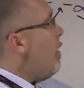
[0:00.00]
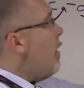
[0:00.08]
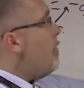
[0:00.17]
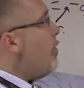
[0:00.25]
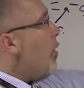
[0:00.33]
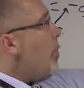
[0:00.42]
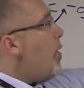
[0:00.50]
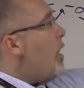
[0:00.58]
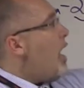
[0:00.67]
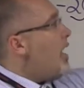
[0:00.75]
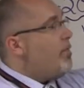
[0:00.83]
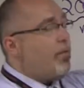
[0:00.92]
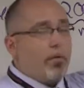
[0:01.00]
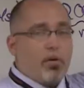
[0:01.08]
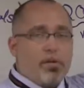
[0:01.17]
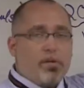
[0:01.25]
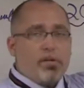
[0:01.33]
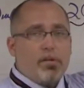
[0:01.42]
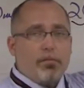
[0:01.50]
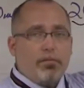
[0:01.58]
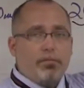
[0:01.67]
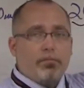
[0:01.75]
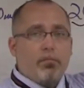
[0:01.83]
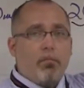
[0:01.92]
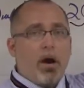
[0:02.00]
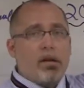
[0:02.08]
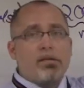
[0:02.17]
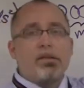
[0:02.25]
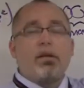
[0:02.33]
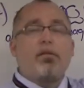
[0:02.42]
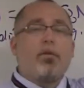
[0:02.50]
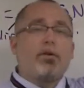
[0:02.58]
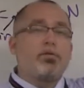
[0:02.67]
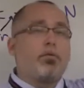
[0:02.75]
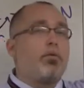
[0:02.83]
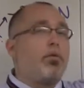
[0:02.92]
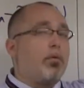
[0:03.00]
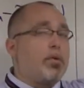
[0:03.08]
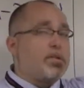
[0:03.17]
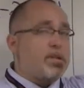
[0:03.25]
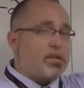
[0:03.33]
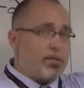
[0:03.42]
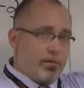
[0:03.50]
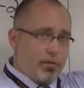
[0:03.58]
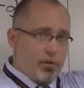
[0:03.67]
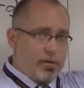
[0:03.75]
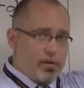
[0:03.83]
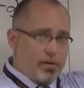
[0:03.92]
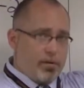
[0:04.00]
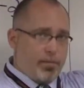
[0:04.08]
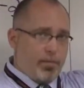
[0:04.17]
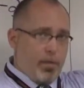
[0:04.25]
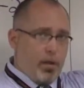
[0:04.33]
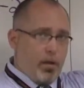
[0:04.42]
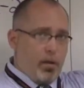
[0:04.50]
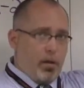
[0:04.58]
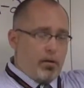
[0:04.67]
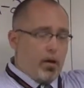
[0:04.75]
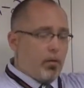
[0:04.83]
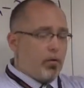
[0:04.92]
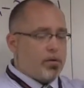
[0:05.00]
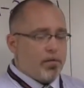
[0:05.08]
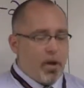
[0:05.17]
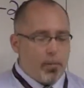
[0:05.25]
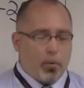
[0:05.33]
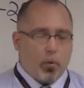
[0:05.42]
It's your applied forces minus any frictional or resistive forces. In other words, if I'm